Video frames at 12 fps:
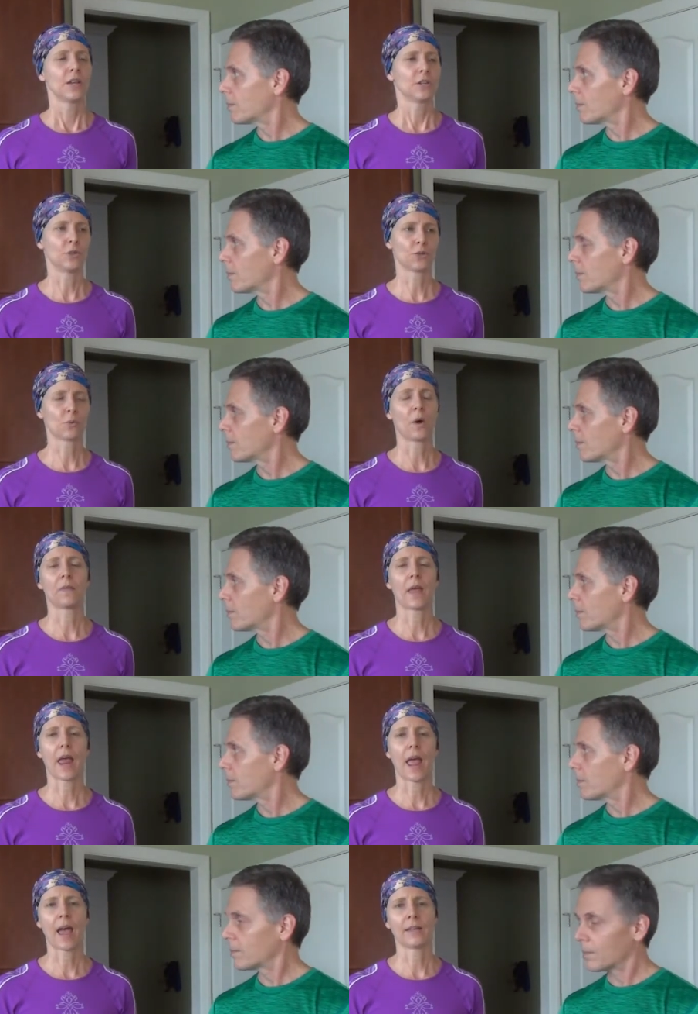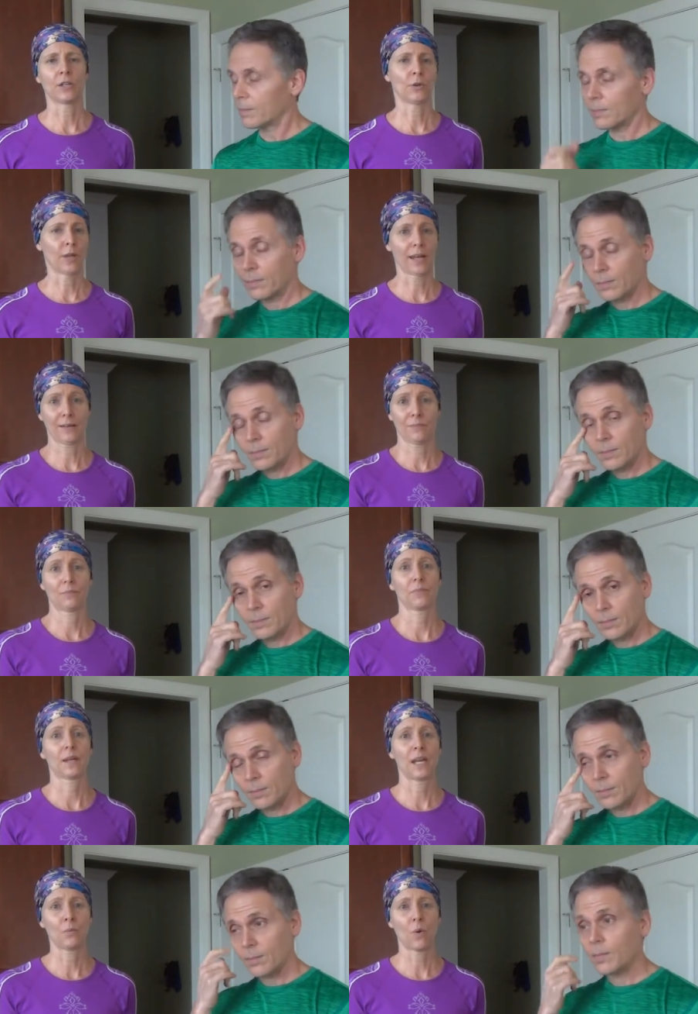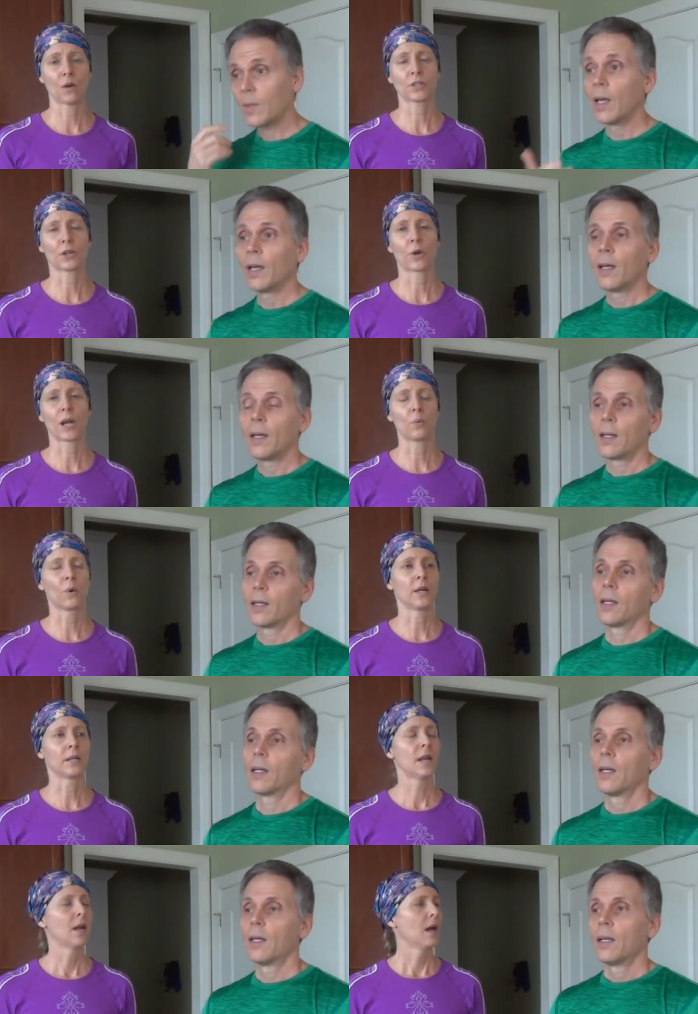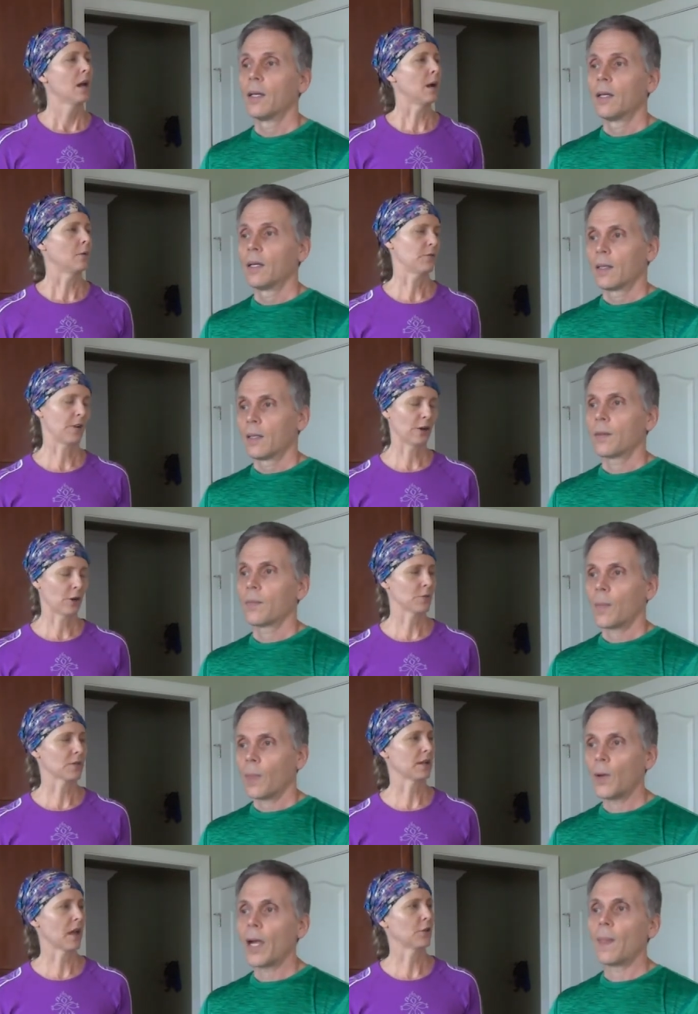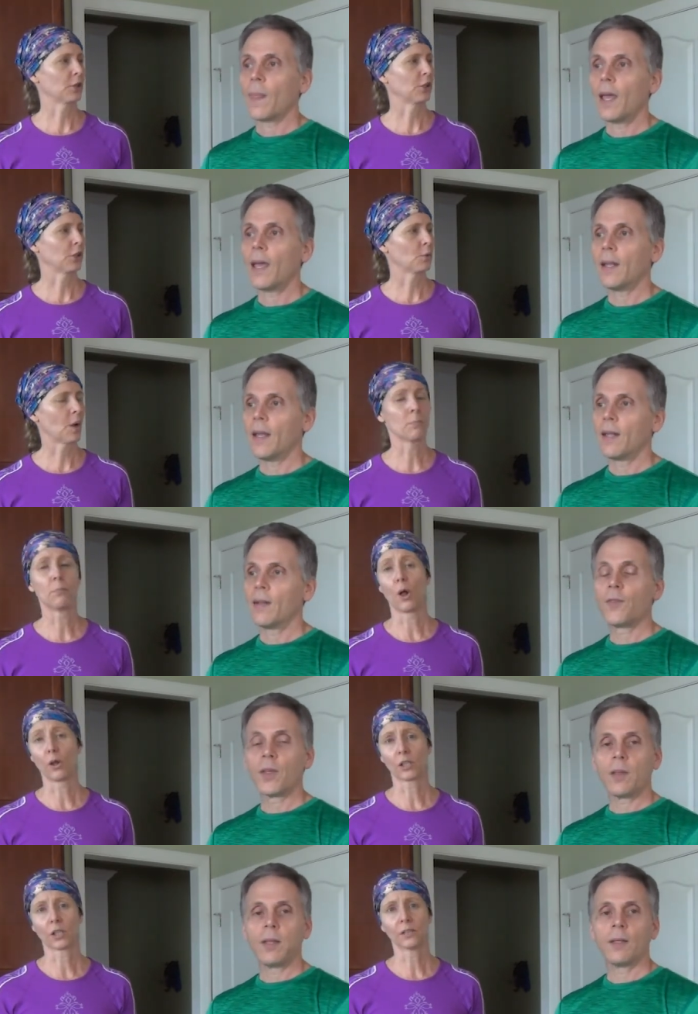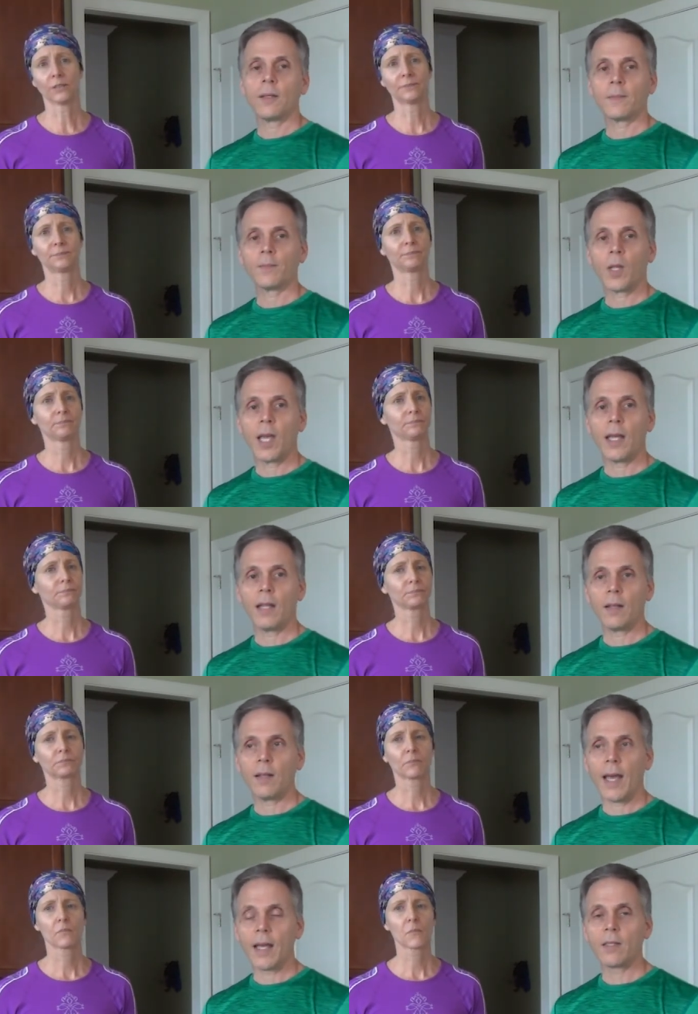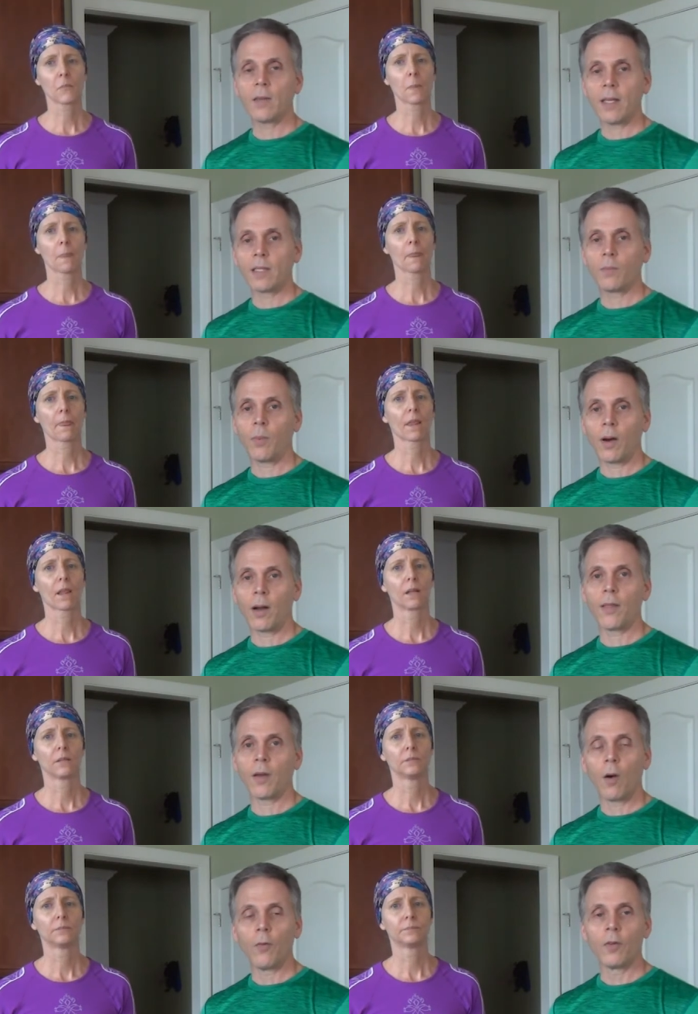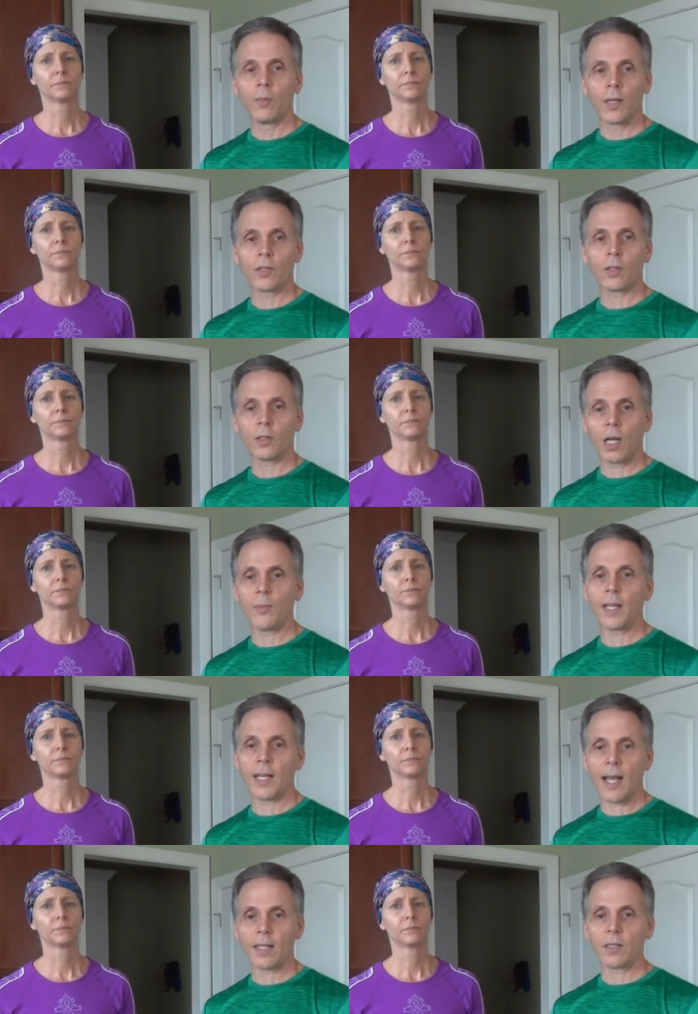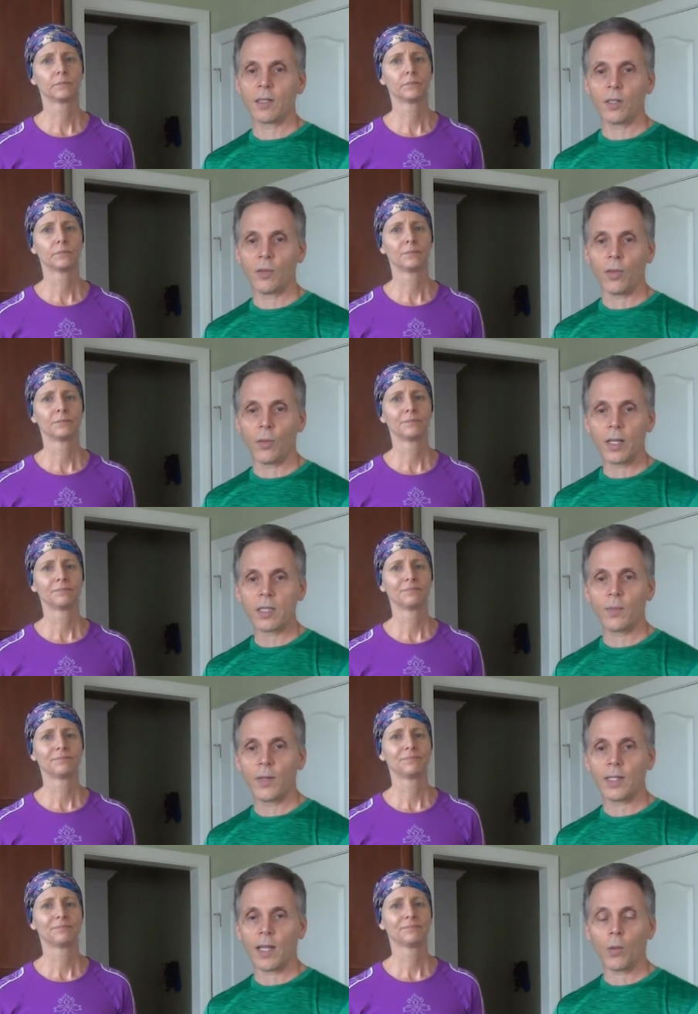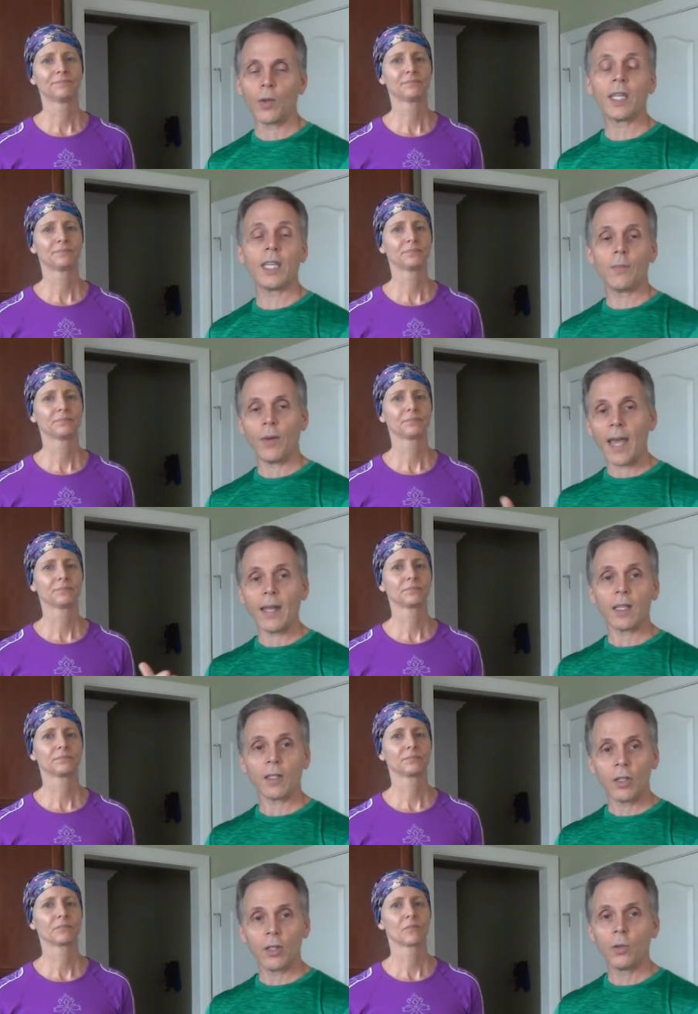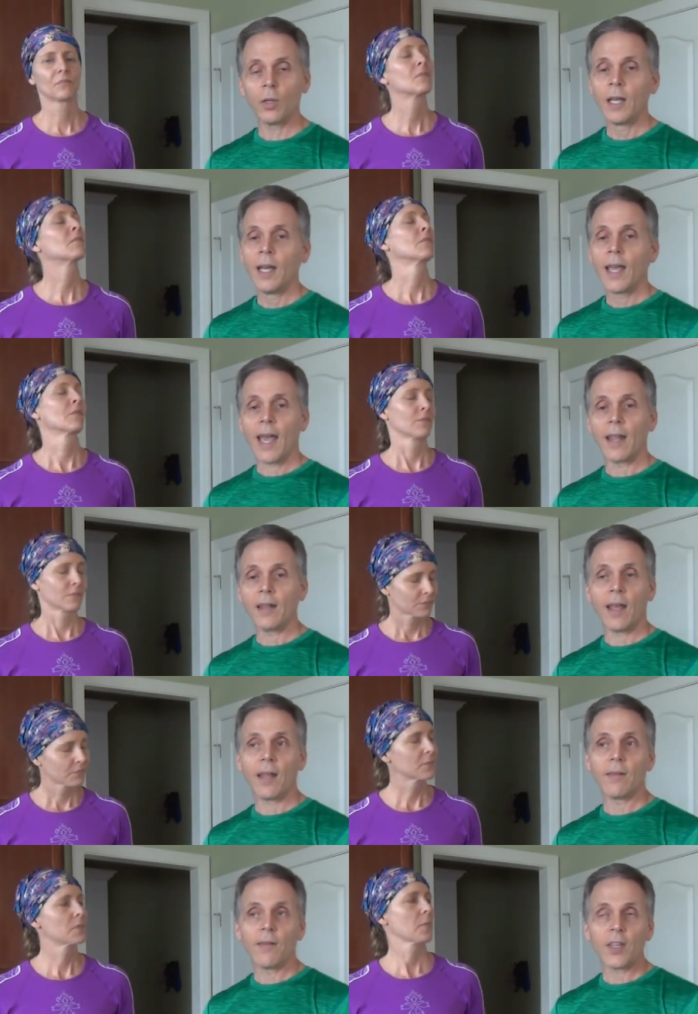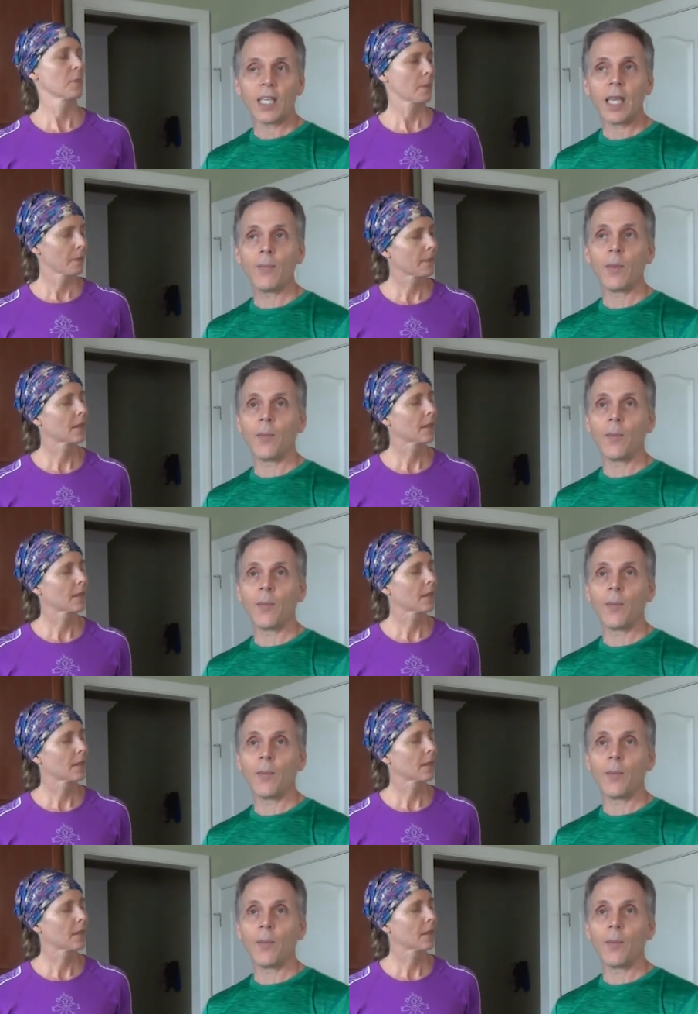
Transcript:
Speaker 1: Use one that had, you know, like quinoa is a great one, uh, farro's another right. and, bulgur. You,
Speaker 2: and as, as part of the Whole Food Muscle Club, you get access to the recipes that we keep adding to. And, and if you keep in